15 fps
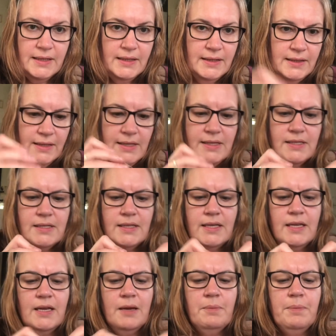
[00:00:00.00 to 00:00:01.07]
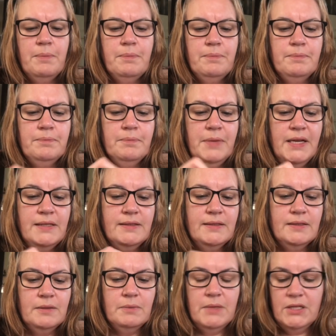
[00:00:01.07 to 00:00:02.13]
At least the pieces
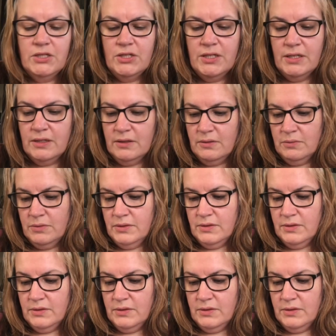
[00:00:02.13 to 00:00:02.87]
are matching up.